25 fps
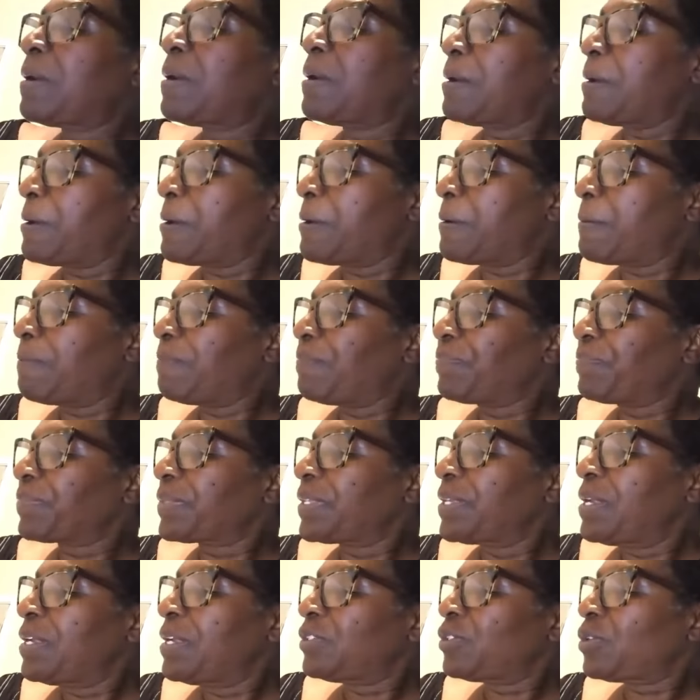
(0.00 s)
Um,
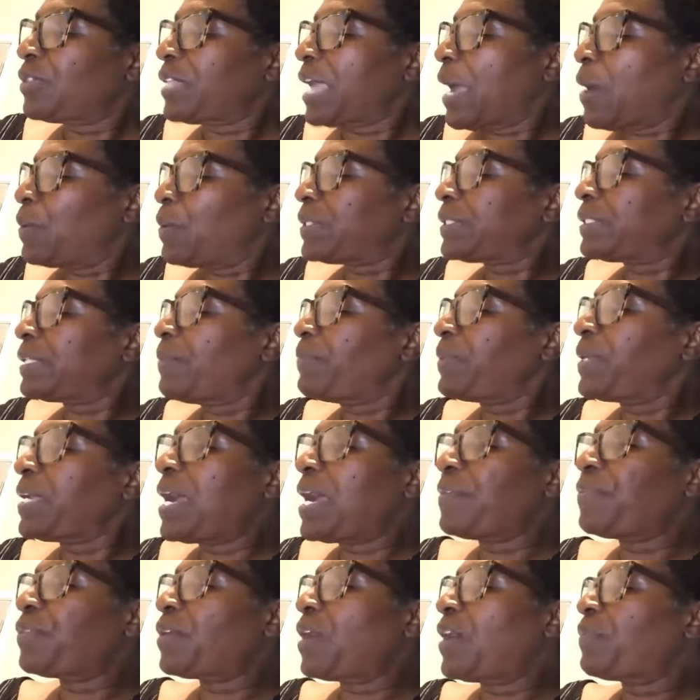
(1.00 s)
so that was something
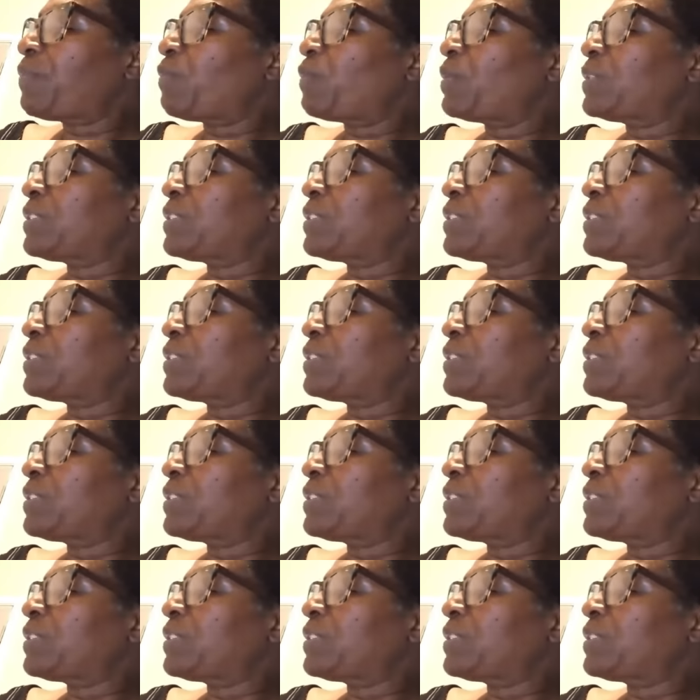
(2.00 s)
I thought